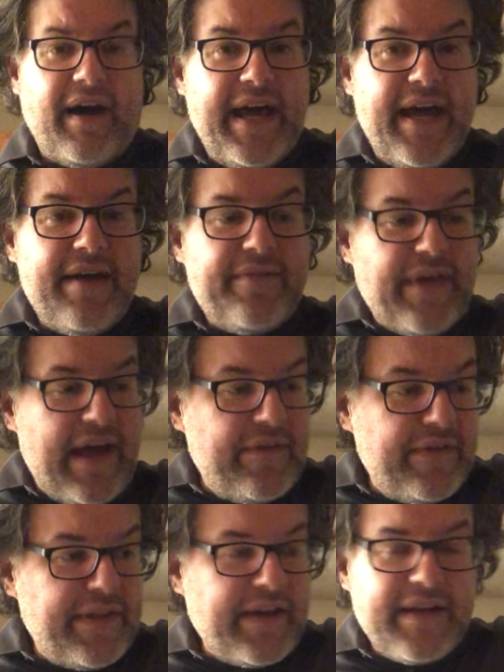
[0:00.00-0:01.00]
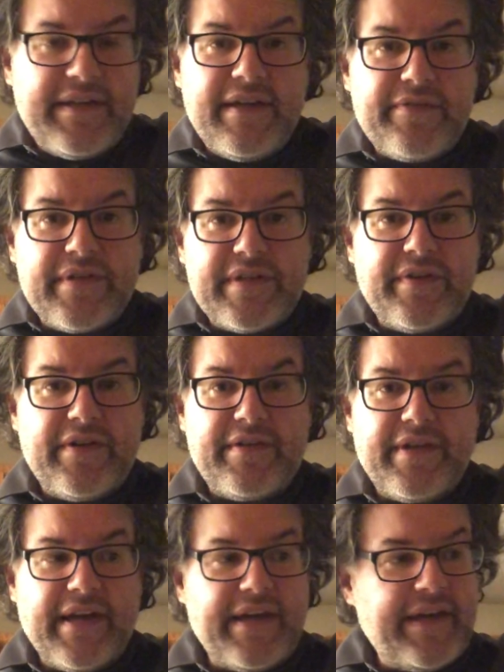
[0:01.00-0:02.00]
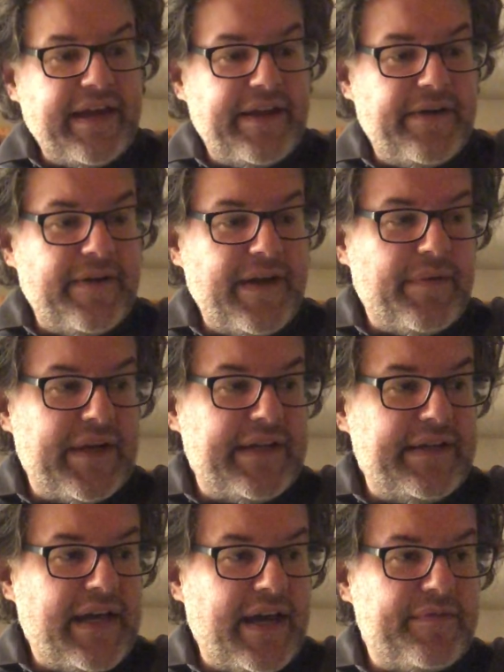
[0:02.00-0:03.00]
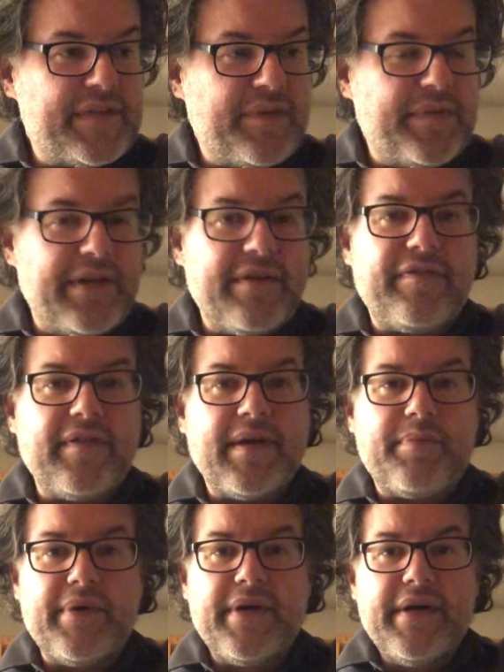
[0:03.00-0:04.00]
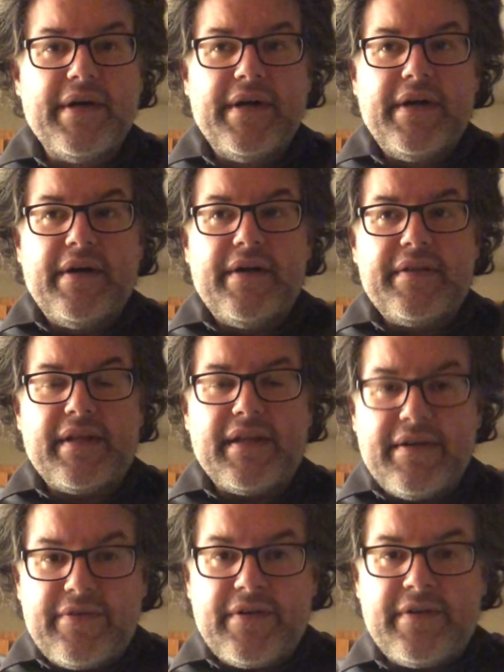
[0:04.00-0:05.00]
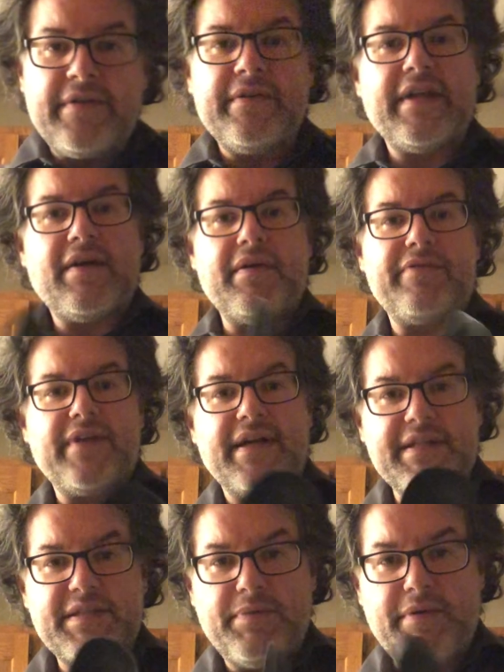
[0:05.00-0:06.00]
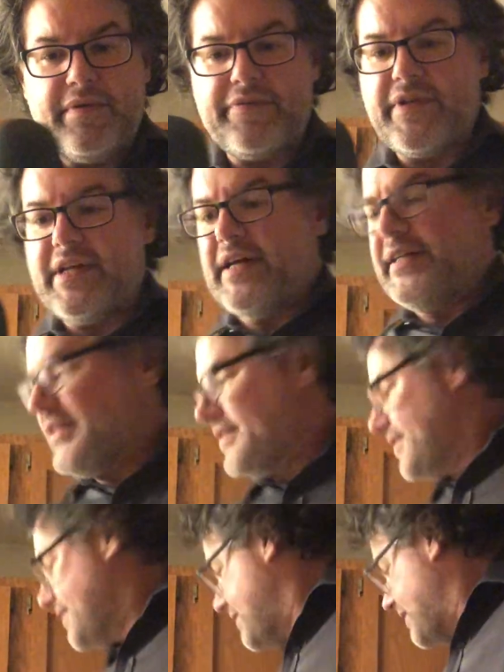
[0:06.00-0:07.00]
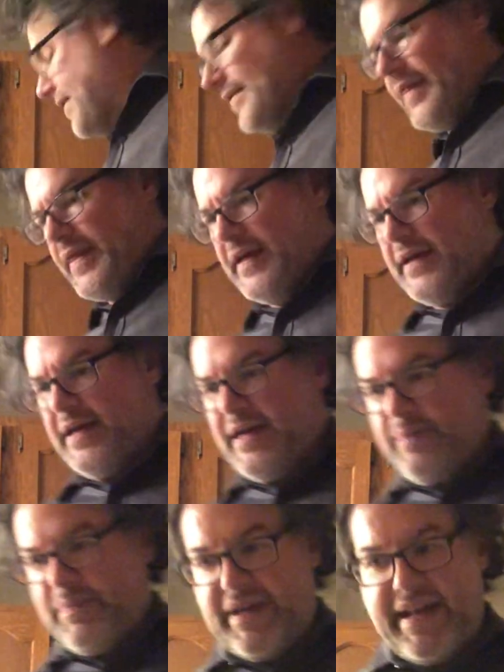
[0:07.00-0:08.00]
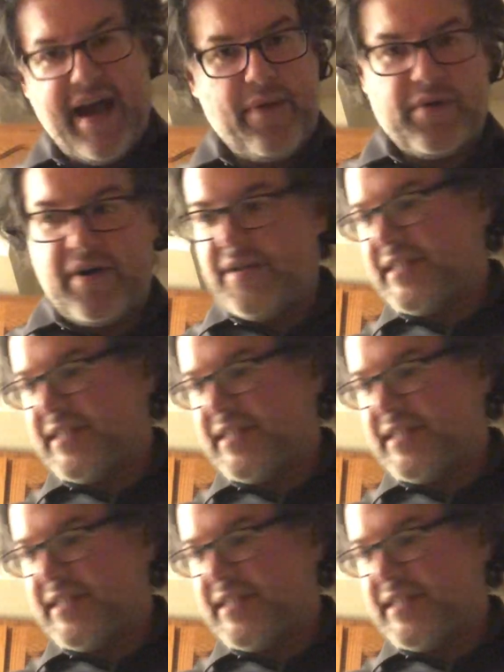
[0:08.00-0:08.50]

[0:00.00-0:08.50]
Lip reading: I have everything I need for this video today, and here I am. I didn't have something to flip the liver. Now I forgot a spoon for the onions, but now we're all